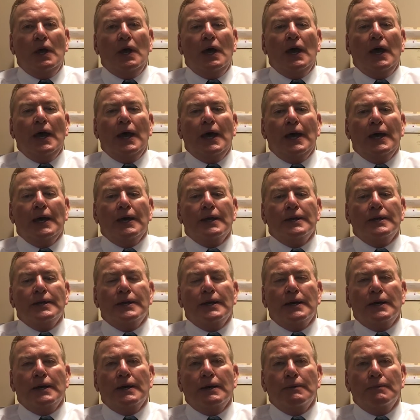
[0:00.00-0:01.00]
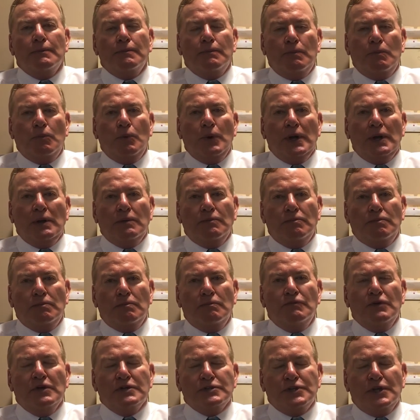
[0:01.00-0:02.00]
and we
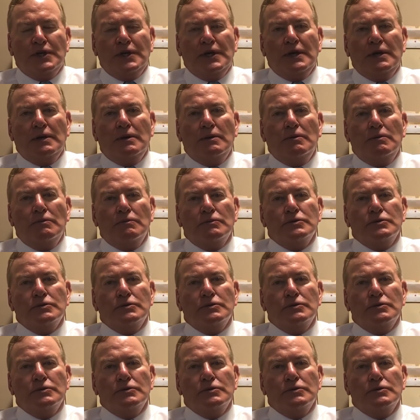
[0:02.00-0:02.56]
visited